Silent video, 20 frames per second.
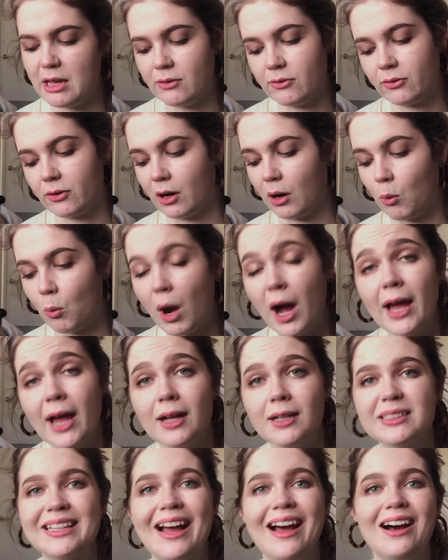for a while
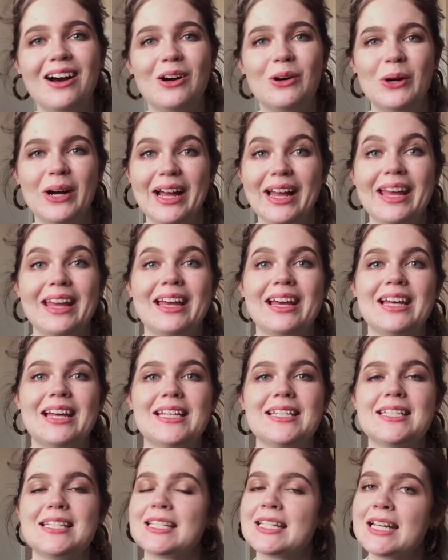now,
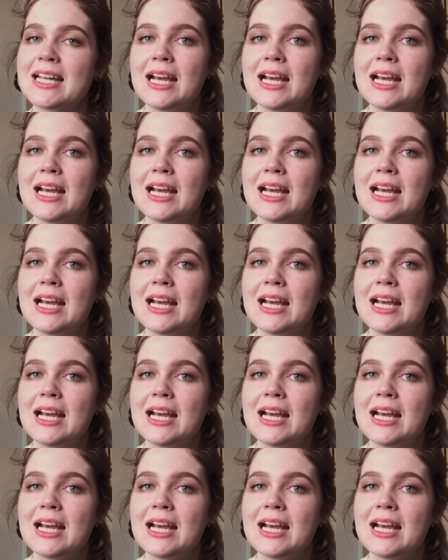and